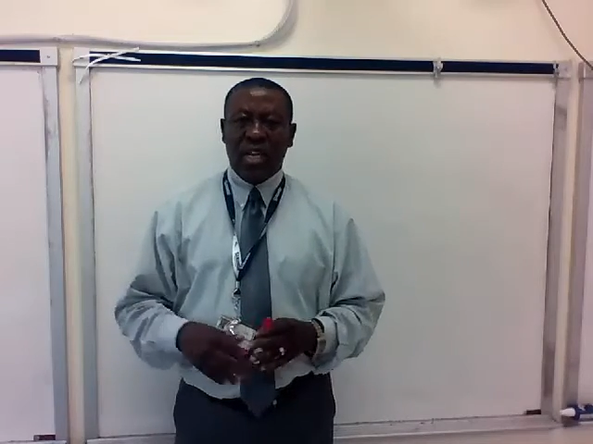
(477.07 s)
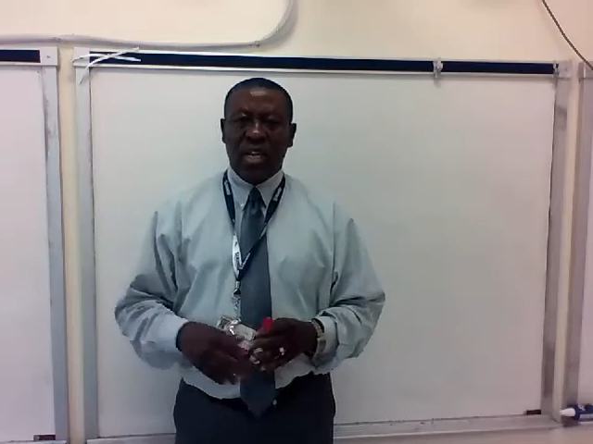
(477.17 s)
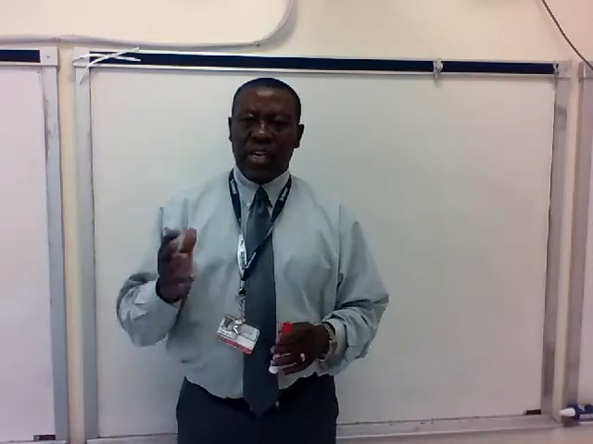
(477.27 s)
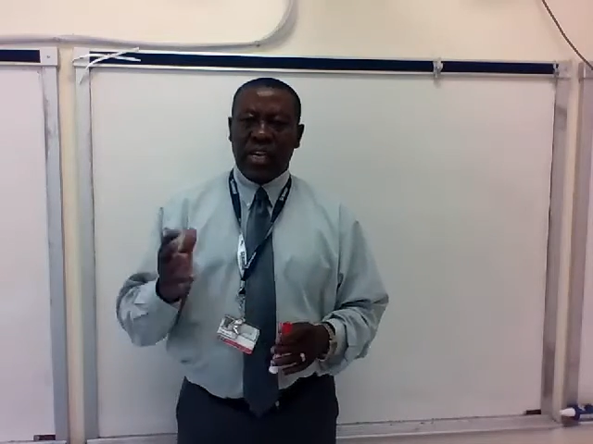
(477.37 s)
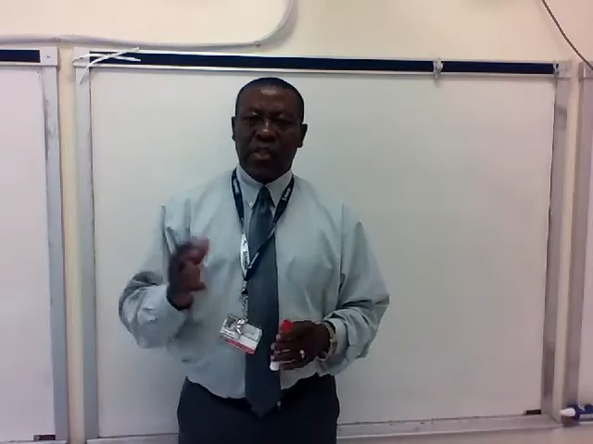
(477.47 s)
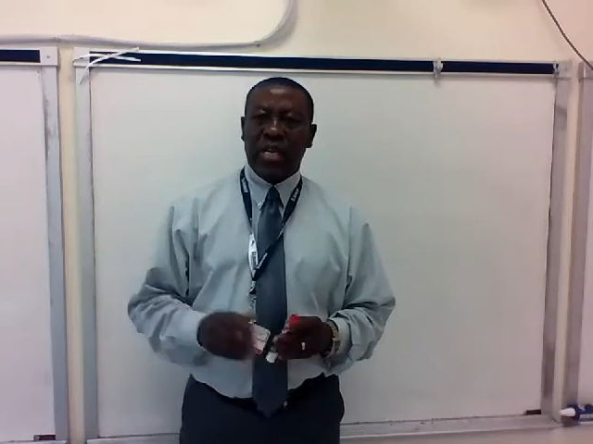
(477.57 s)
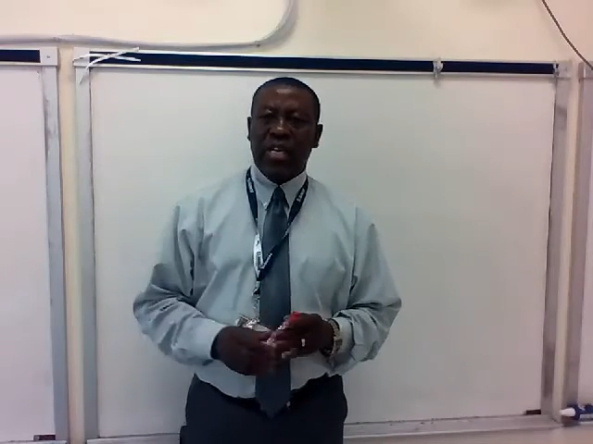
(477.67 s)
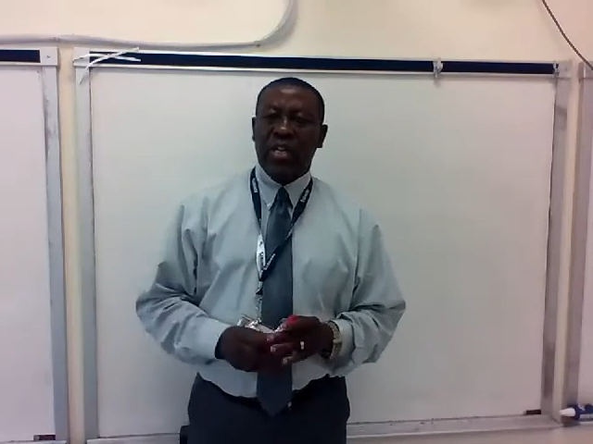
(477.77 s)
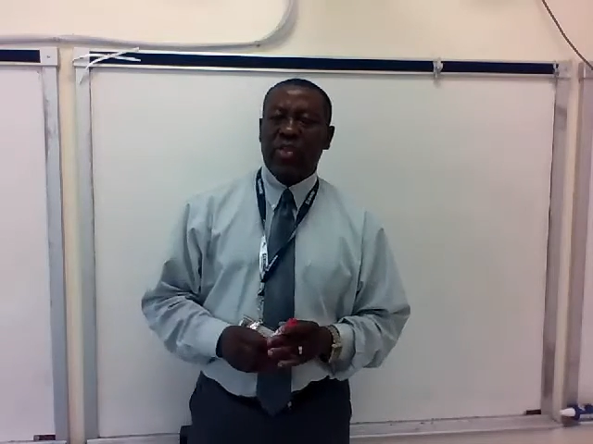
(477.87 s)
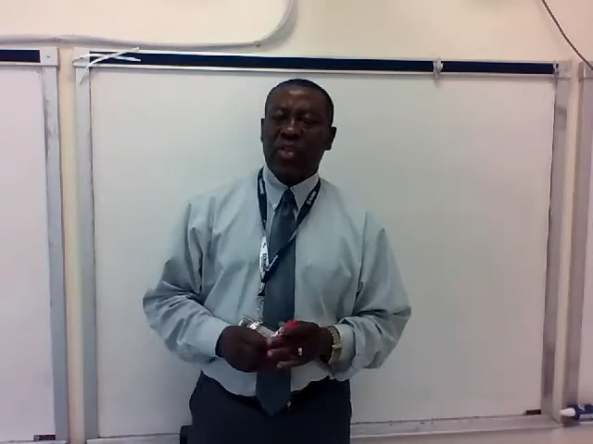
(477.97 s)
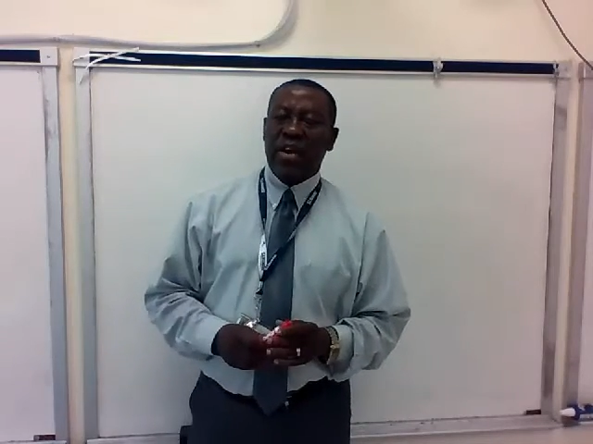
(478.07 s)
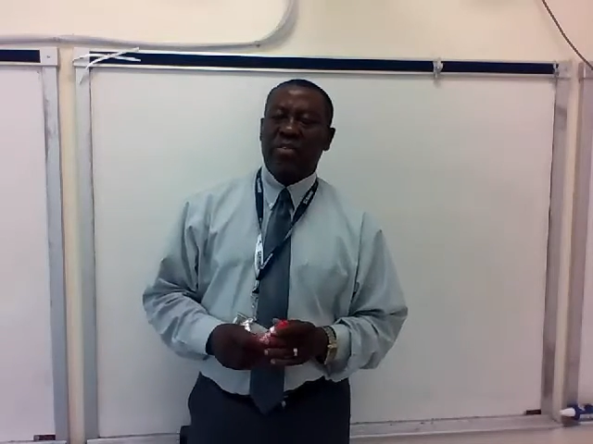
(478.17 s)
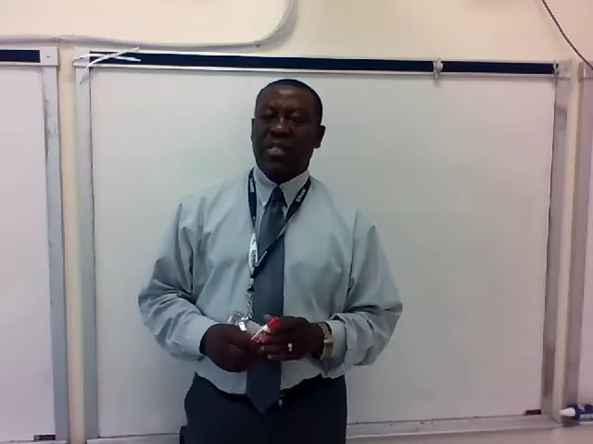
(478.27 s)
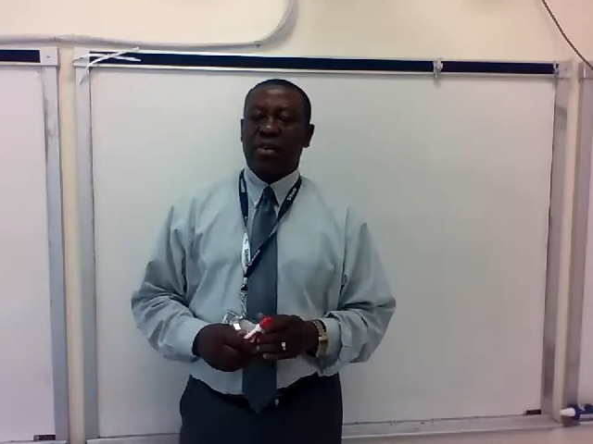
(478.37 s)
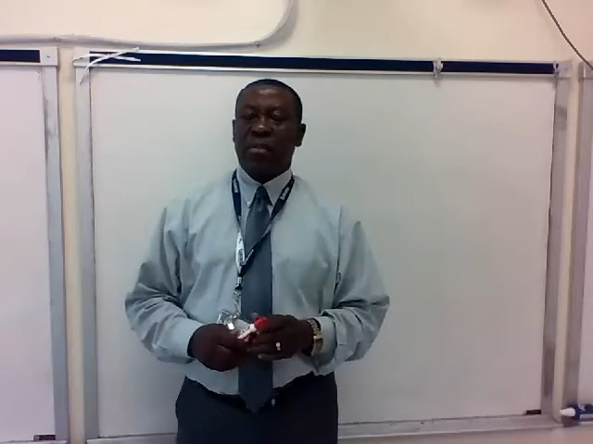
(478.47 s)
So that's why they need to have the
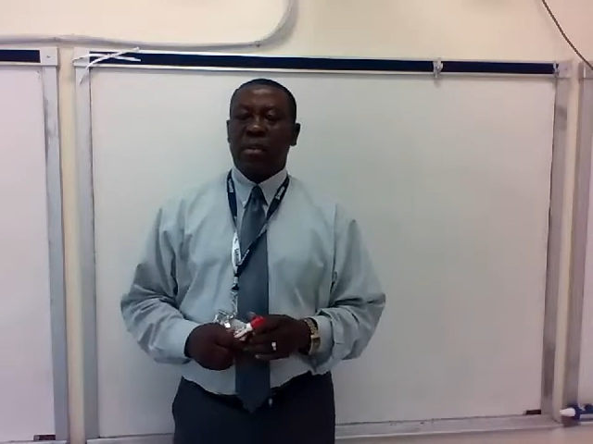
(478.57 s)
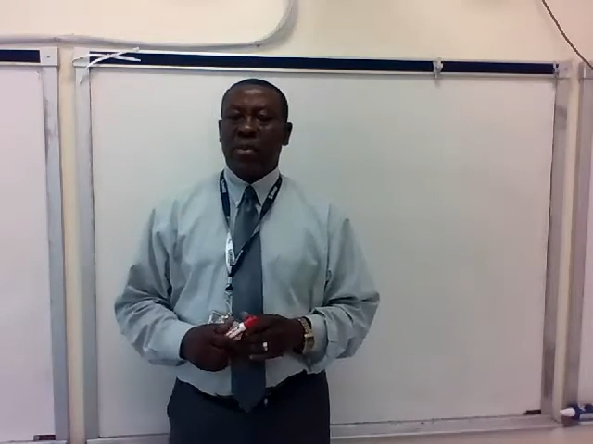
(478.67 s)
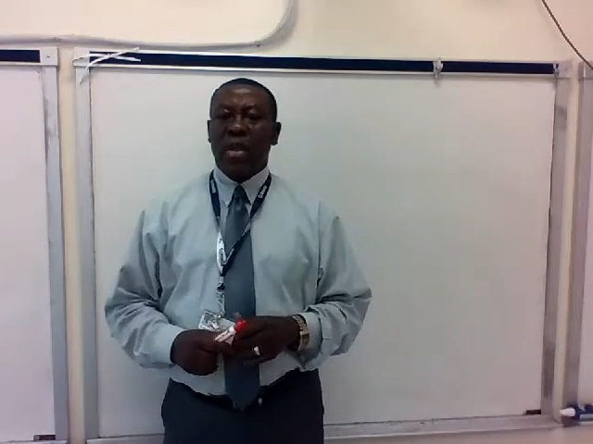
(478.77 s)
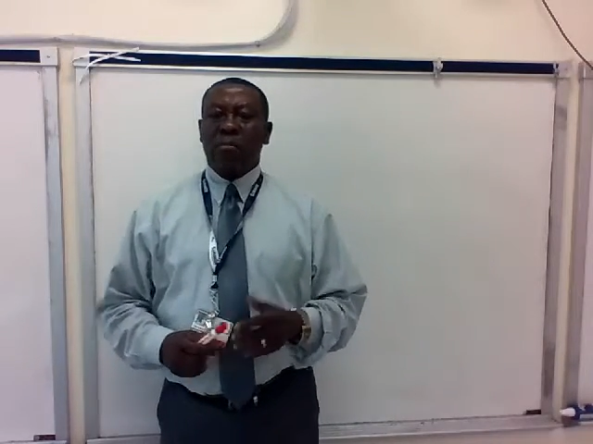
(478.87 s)
cell membrane.